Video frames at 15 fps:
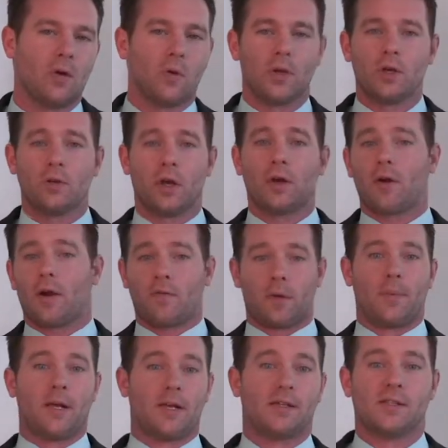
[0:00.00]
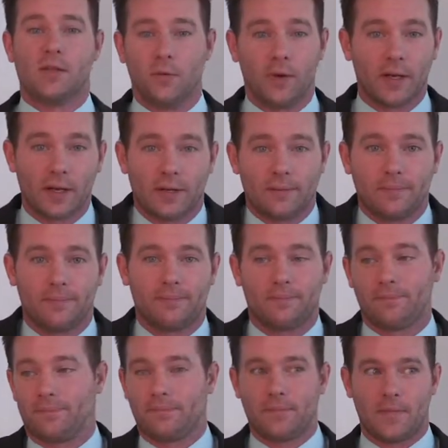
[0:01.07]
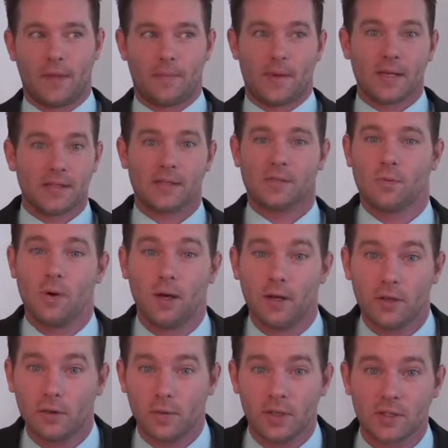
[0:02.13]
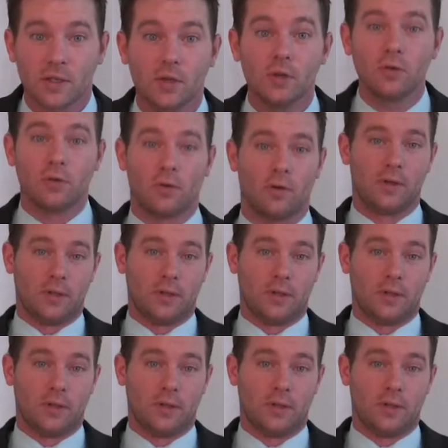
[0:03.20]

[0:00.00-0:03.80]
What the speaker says: When you hear everybody's doing it, it makes us want to do it too.